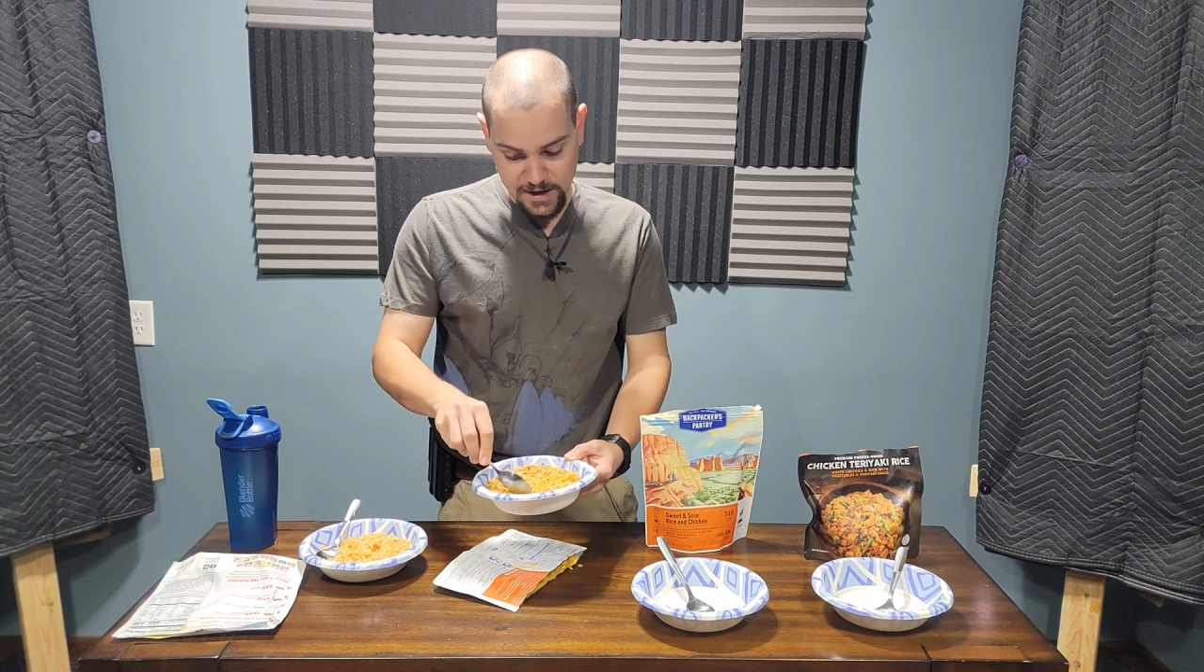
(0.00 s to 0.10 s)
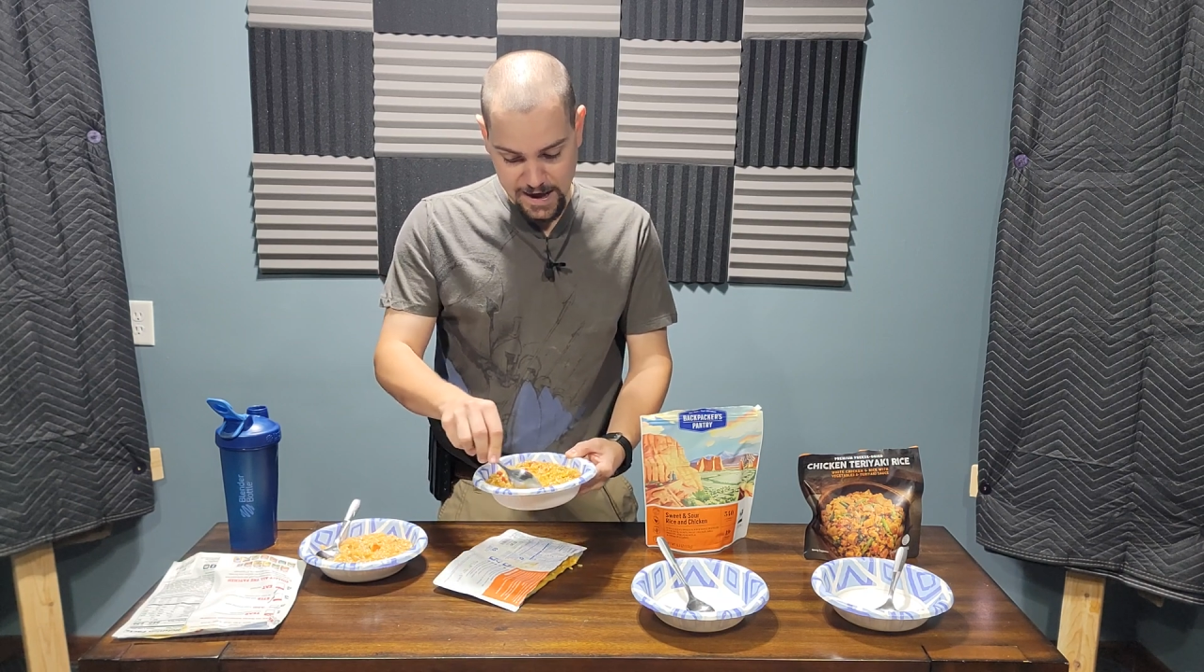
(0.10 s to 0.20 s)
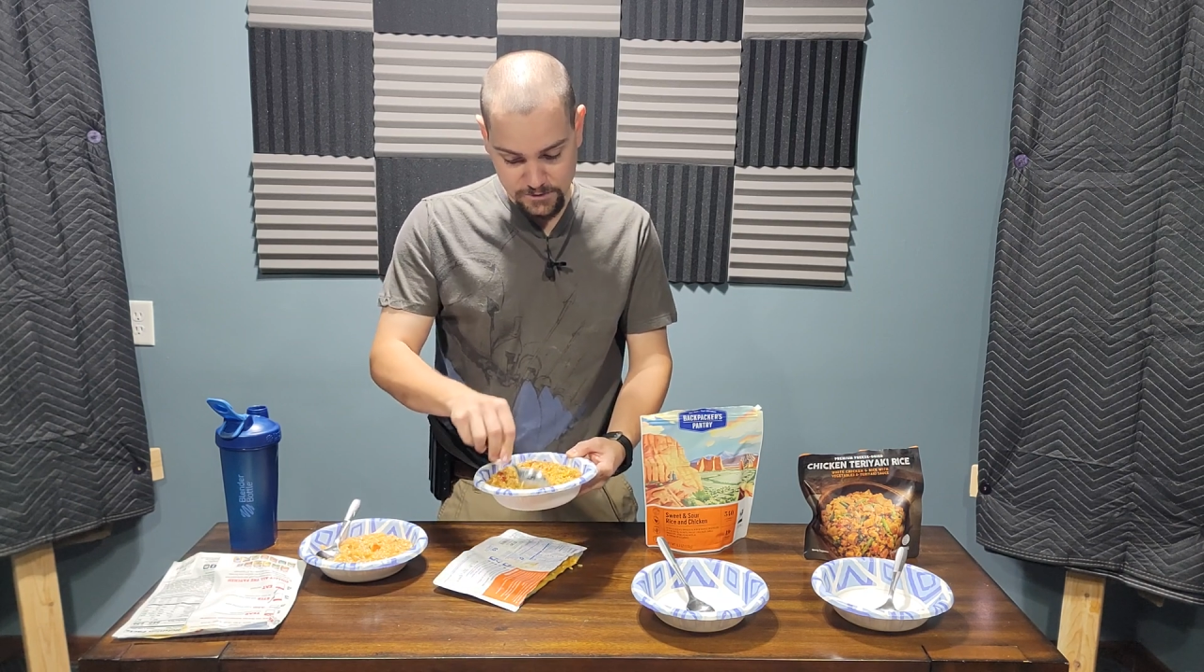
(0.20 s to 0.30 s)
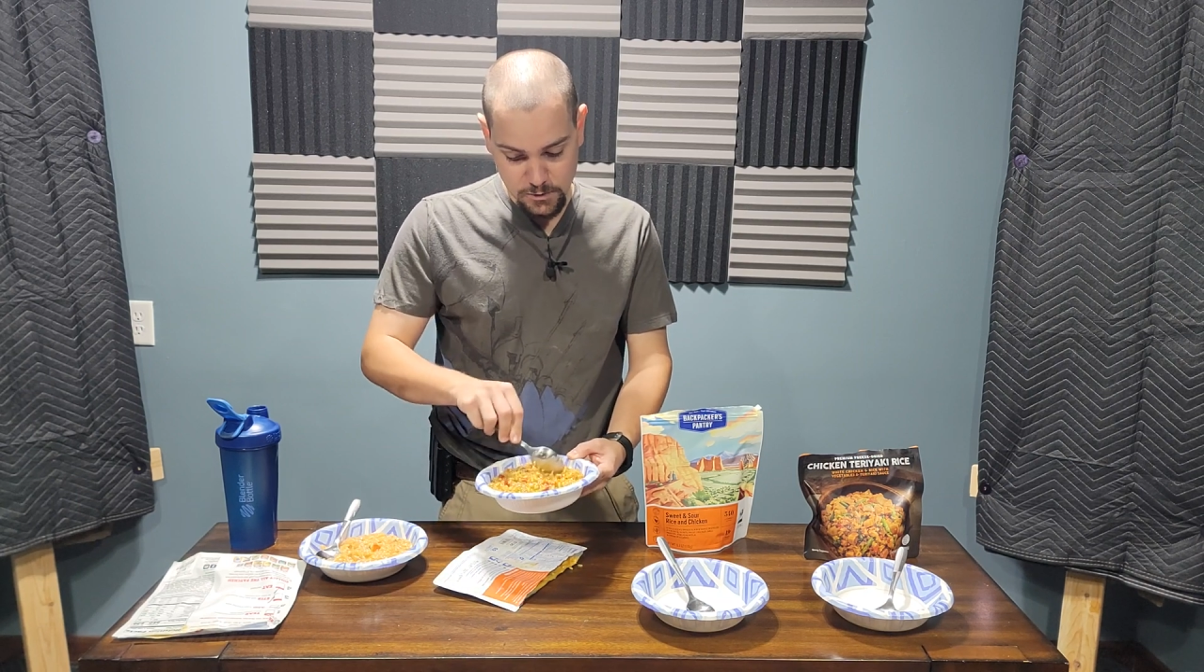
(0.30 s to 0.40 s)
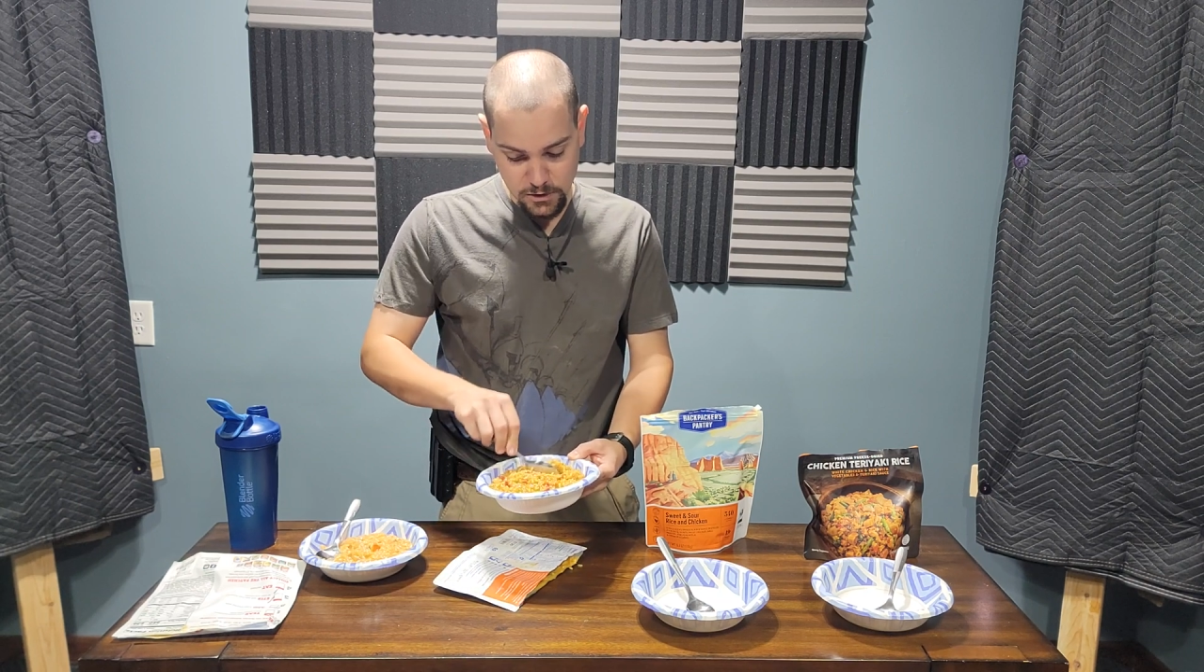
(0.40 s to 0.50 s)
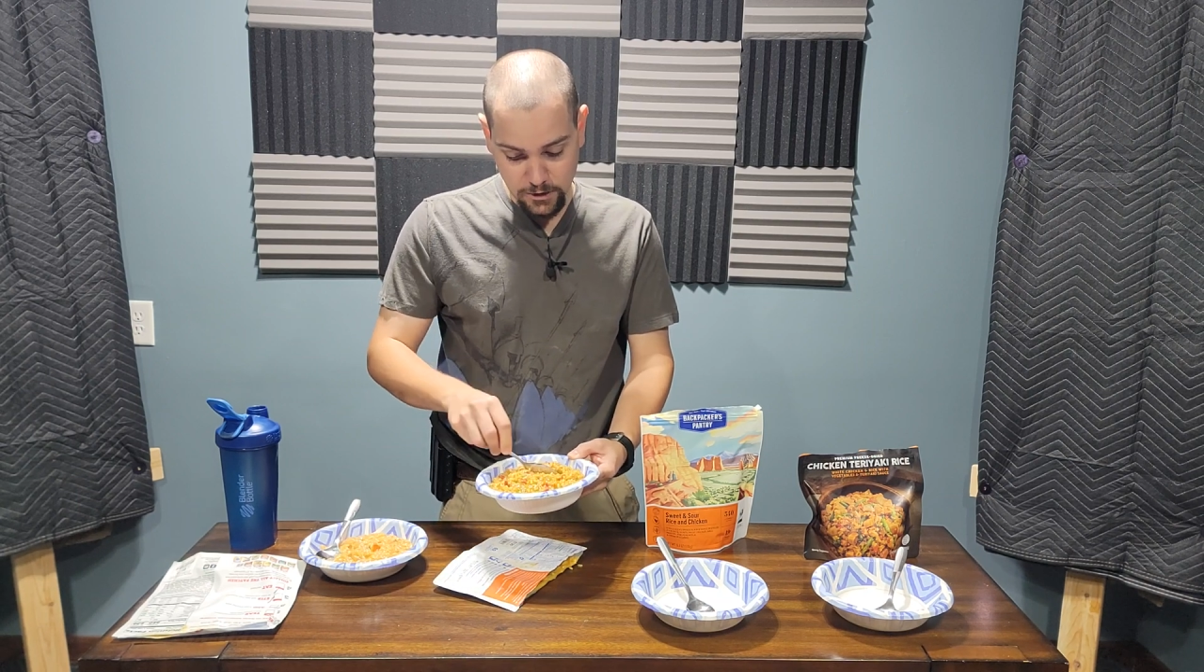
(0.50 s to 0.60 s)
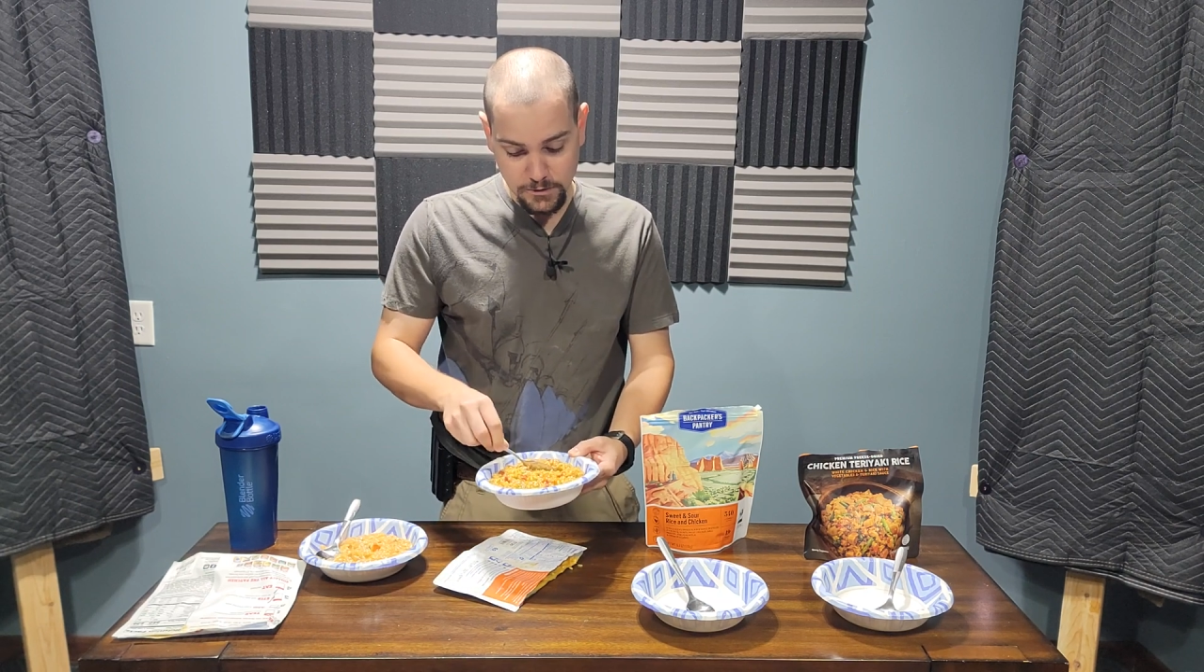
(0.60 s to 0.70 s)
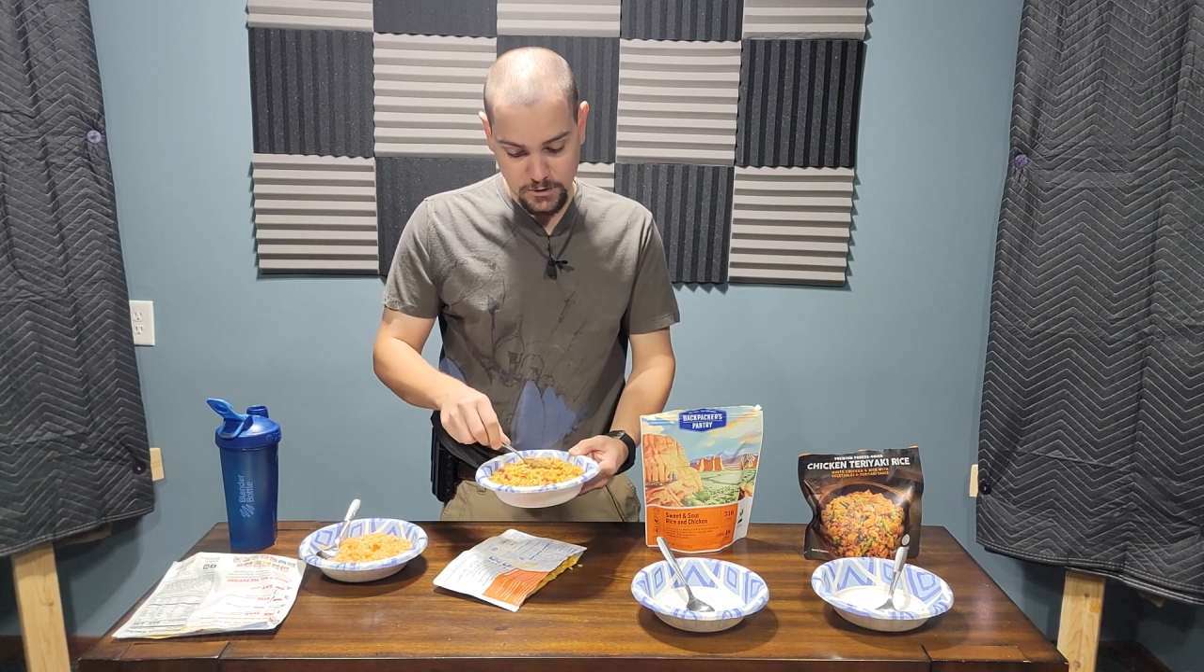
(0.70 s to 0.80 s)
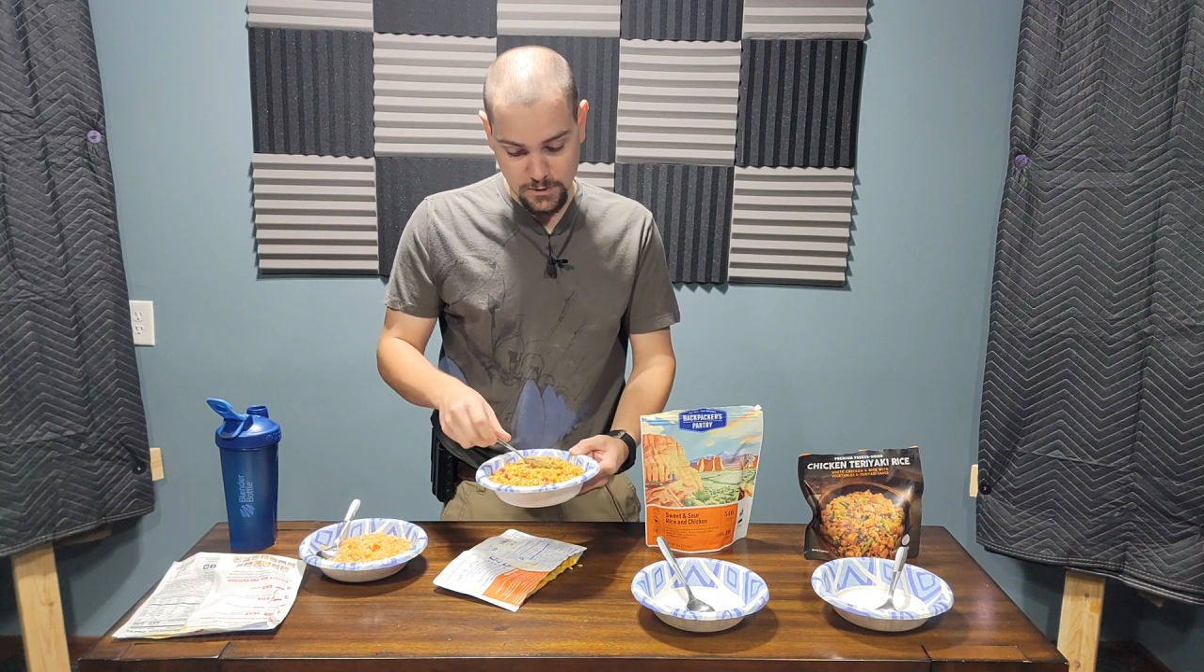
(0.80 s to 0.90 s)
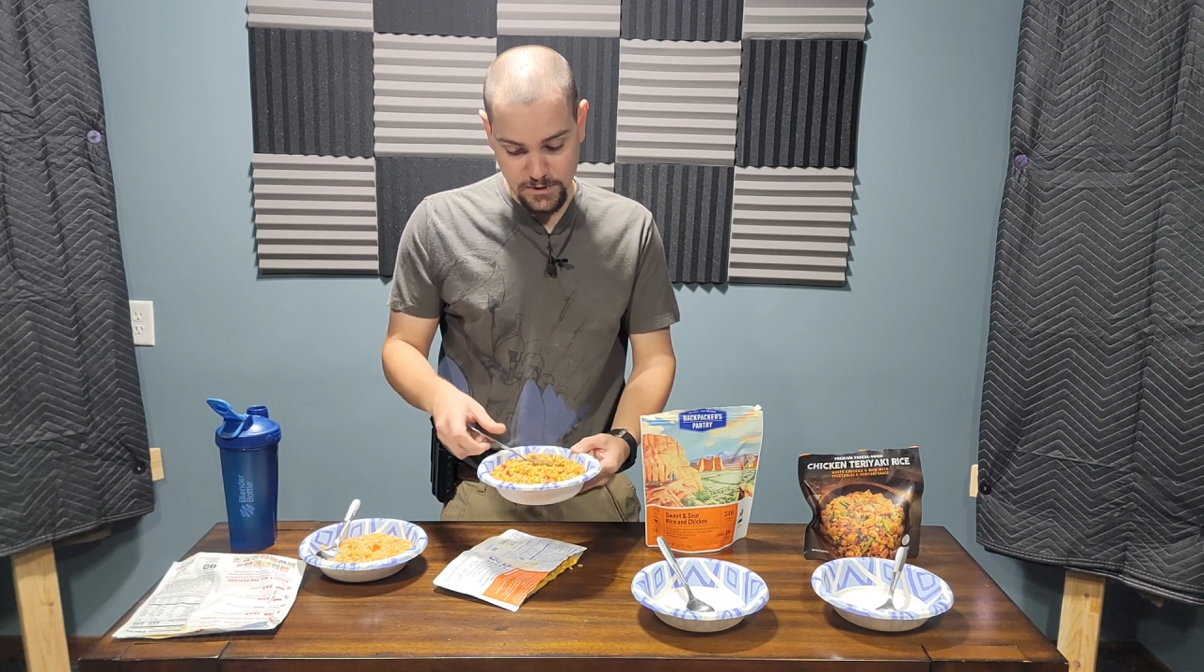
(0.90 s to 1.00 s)
have some
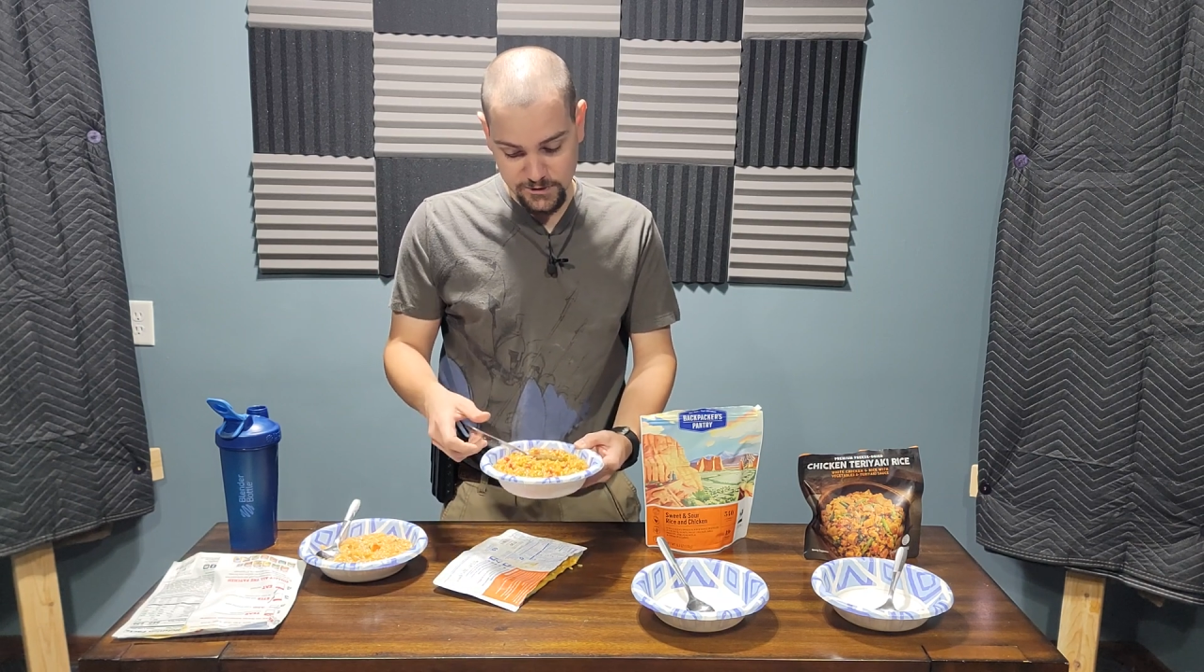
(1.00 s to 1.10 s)
color to it.